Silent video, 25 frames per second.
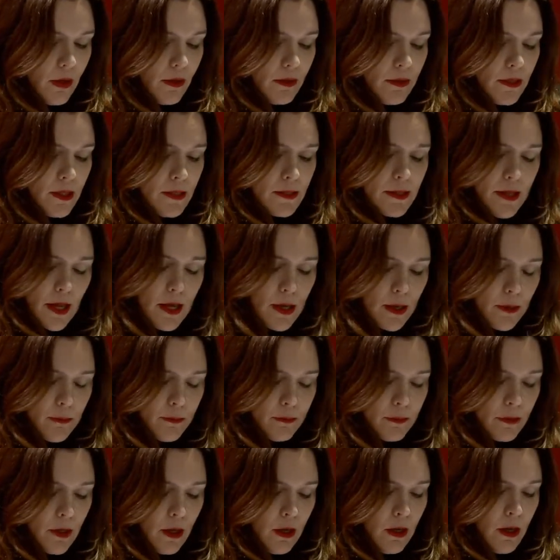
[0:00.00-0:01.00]
This
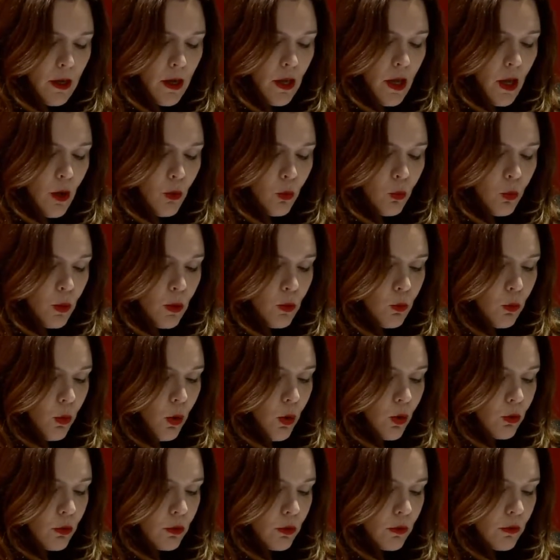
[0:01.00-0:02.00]
aim, we
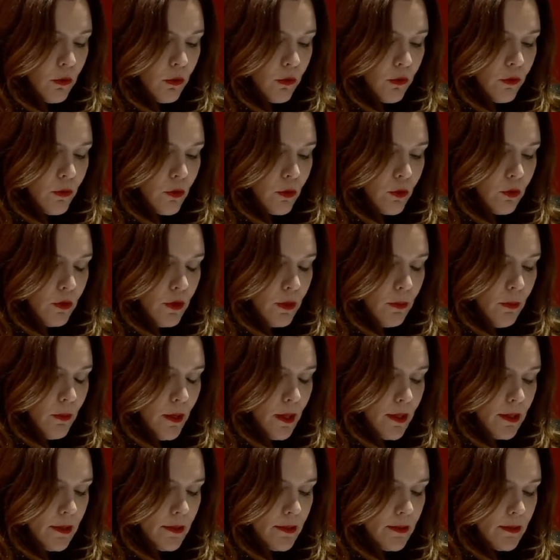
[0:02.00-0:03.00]
work through
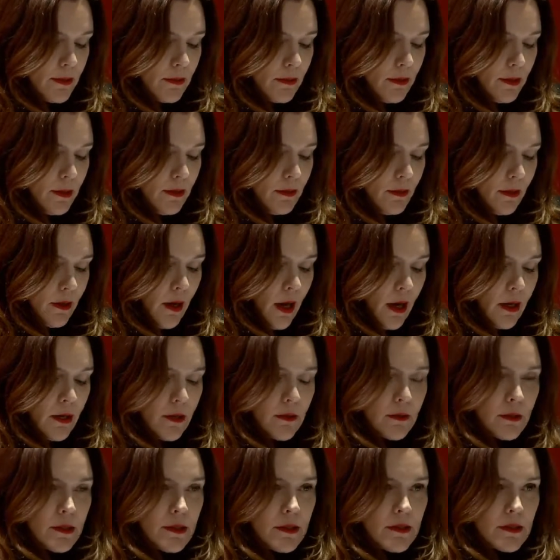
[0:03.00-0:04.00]
debates in the
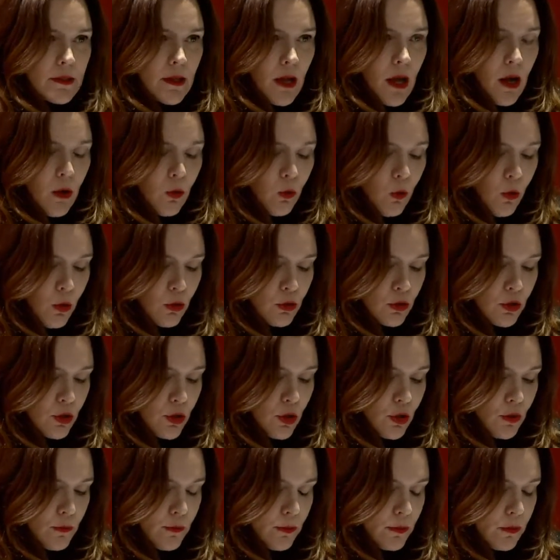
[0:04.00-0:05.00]
galleries and
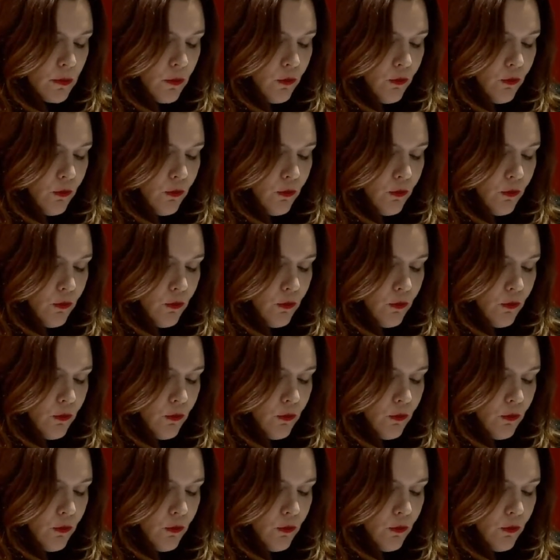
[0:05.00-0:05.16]
workshops